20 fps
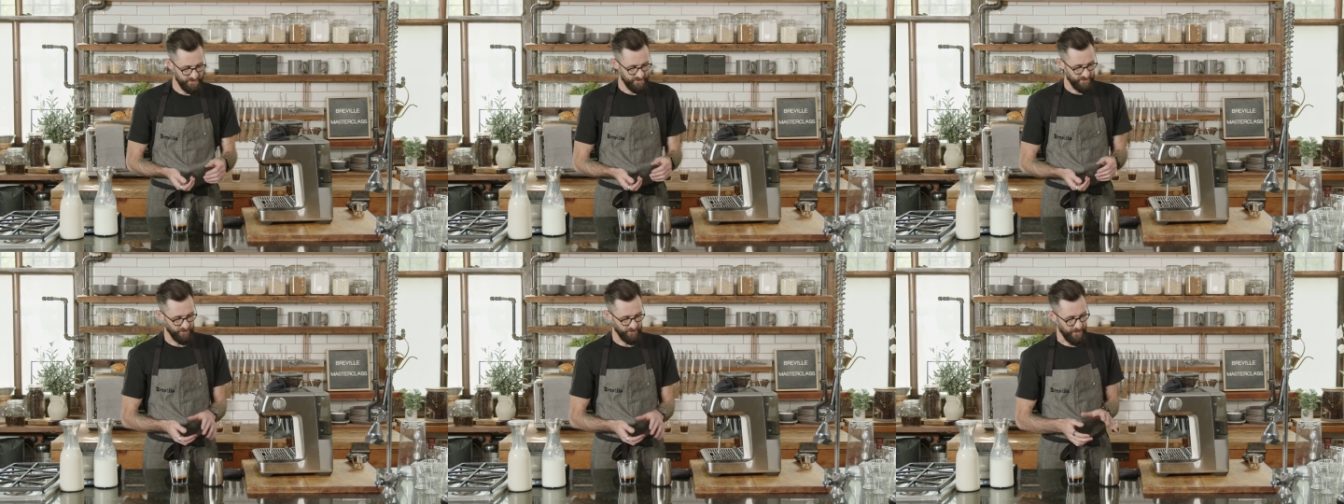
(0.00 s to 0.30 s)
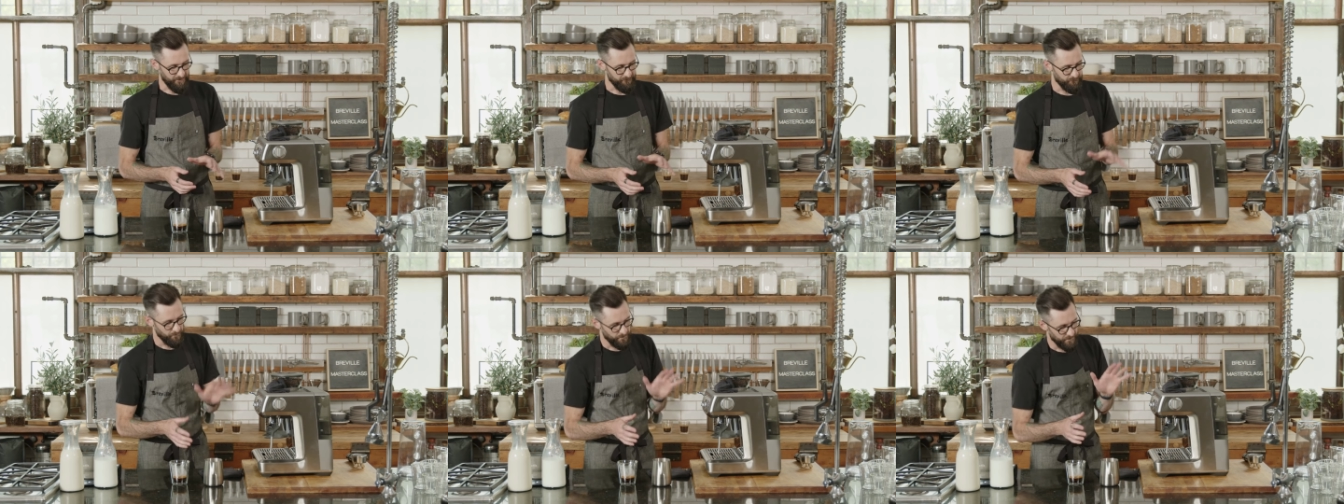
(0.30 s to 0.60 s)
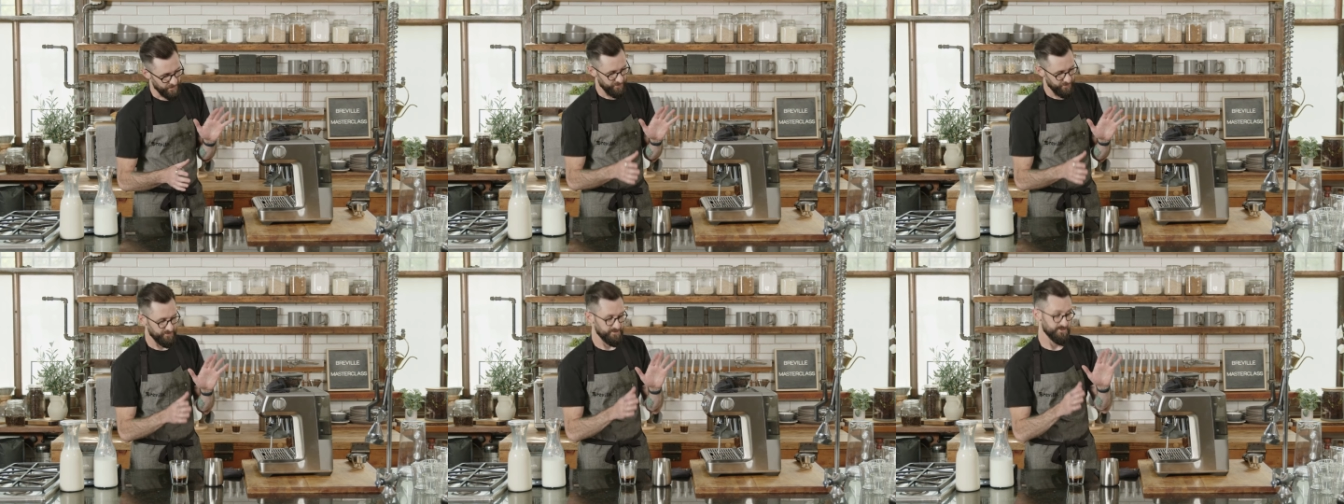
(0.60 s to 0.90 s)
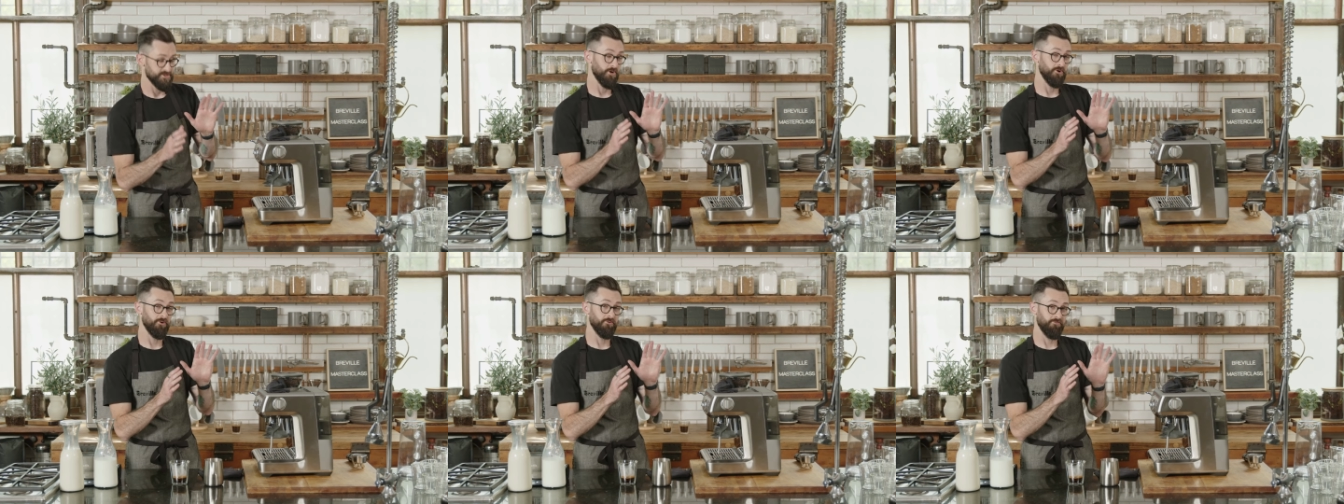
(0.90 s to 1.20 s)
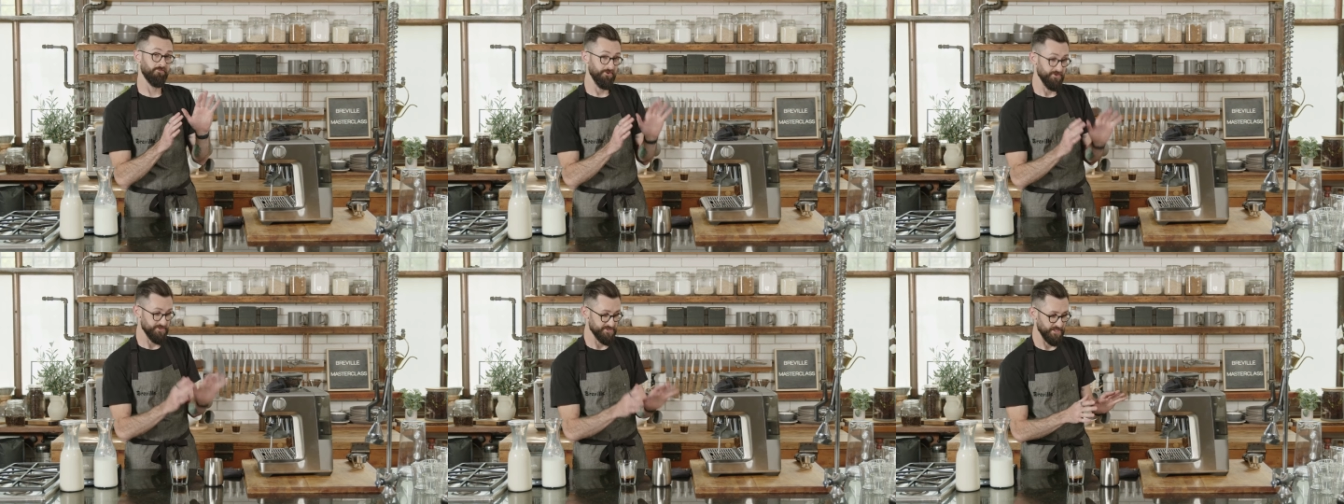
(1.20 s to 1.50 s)
Okay, so
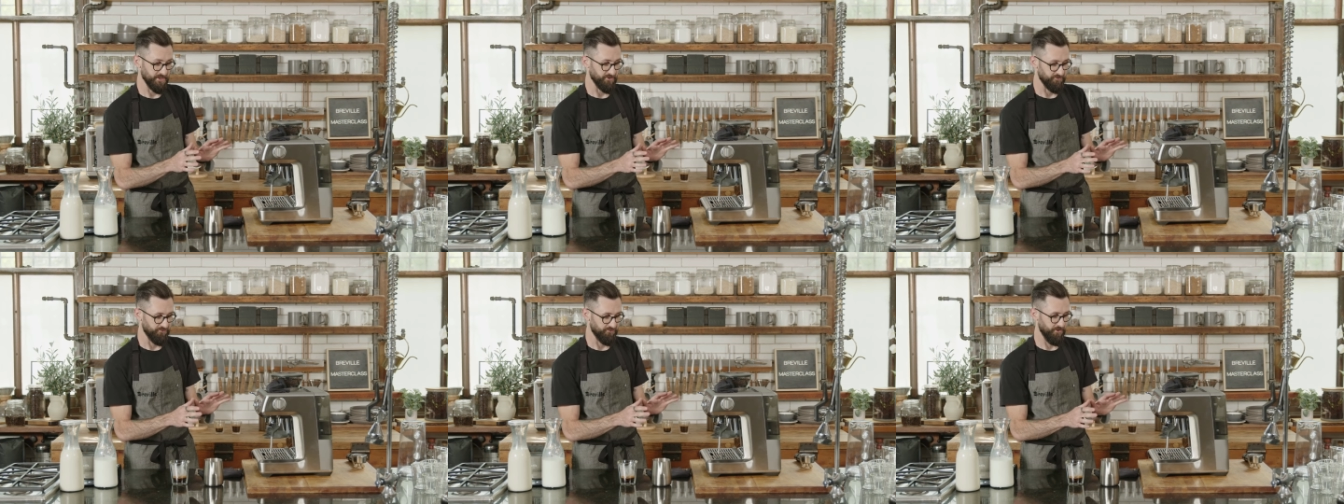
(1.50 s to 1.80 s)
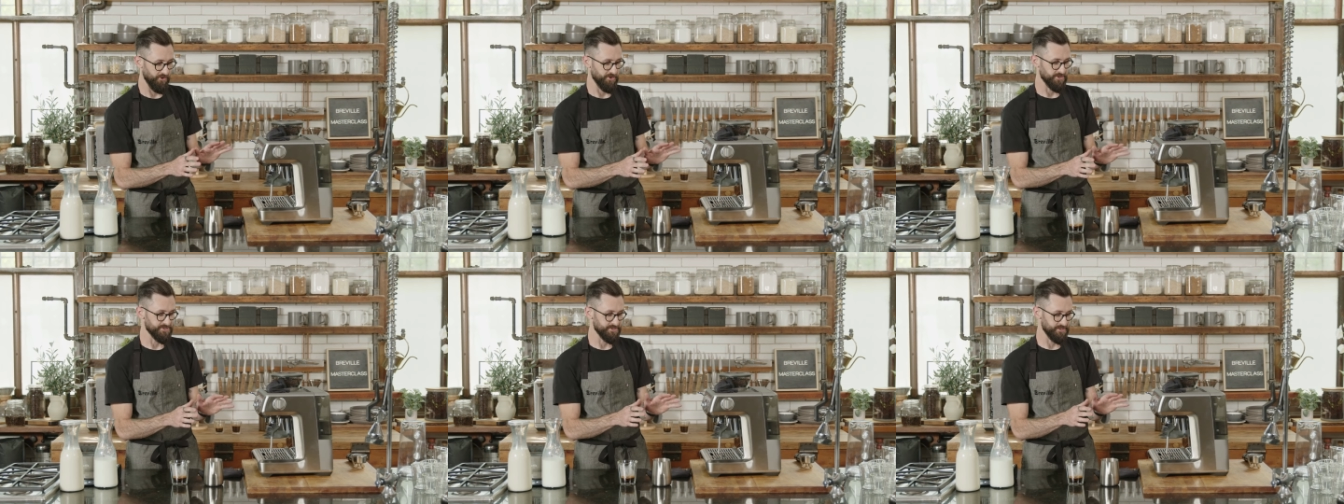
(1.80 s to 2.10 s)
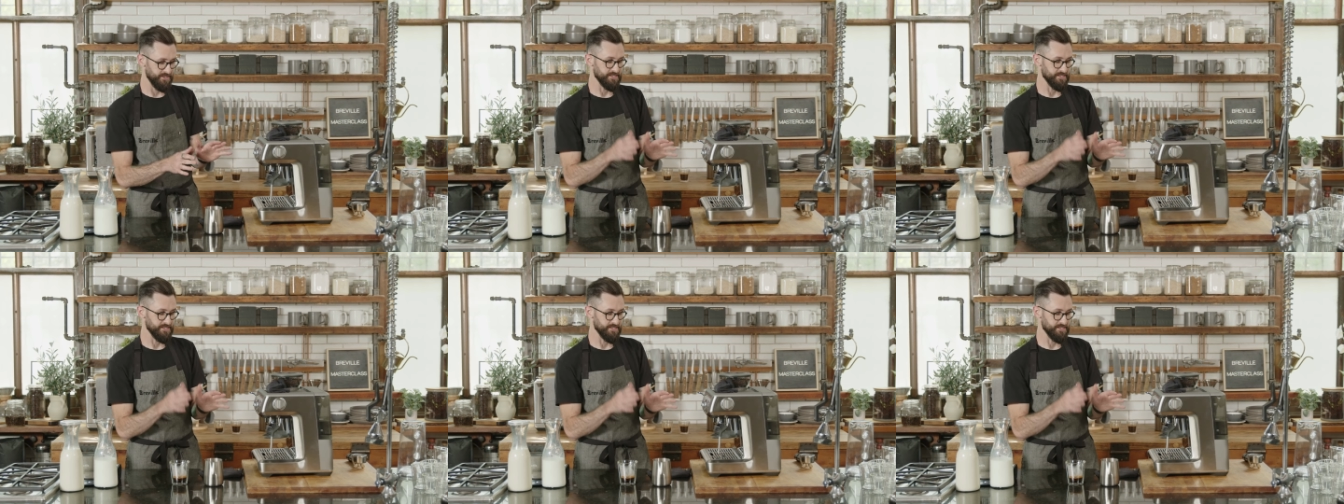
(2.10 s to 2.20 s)
first things first